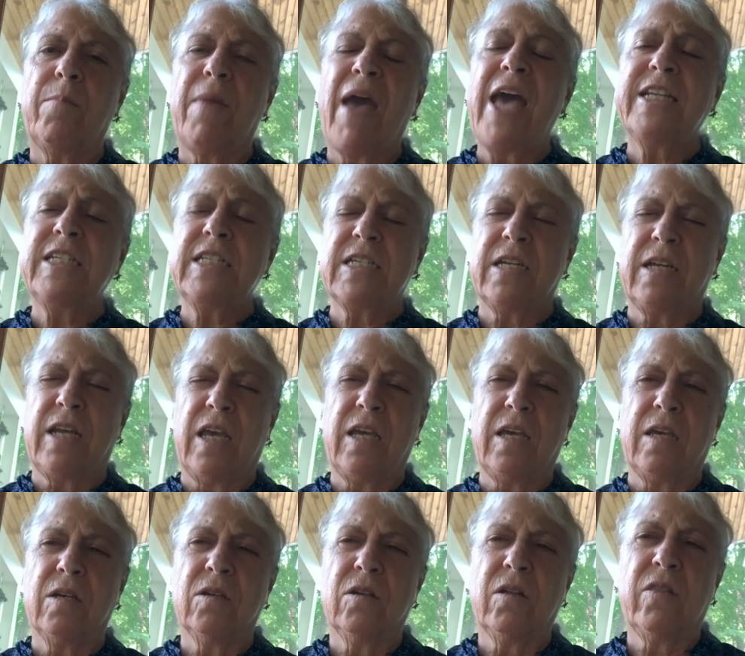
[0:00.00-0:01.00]

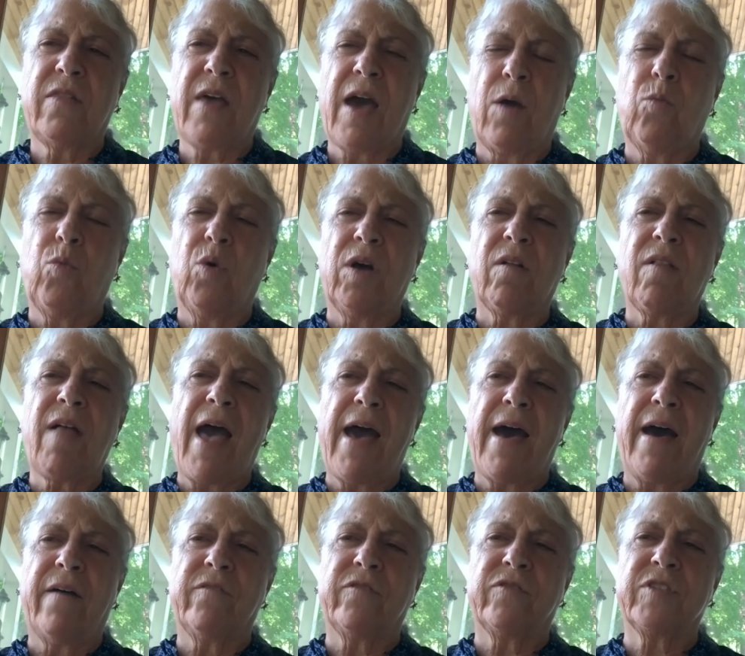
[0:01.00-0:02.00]
entity that will
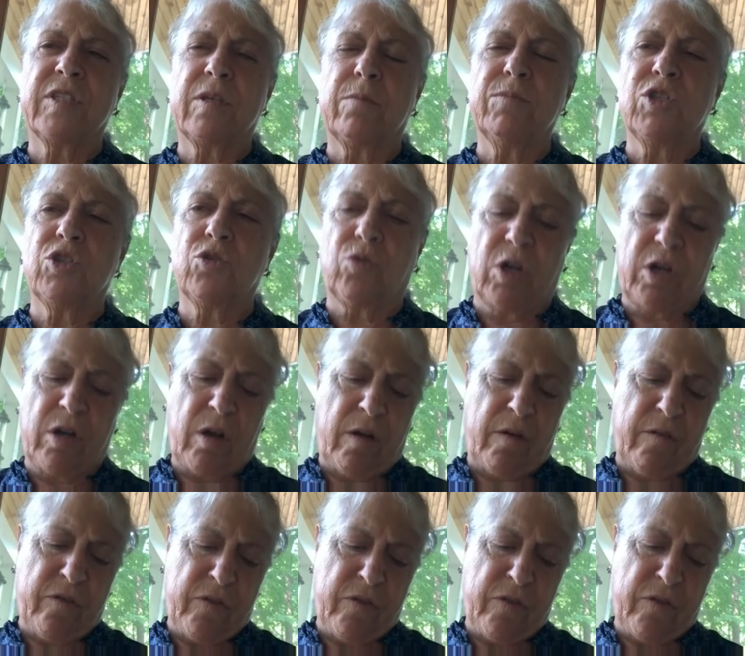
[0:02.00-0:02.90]
have some sort of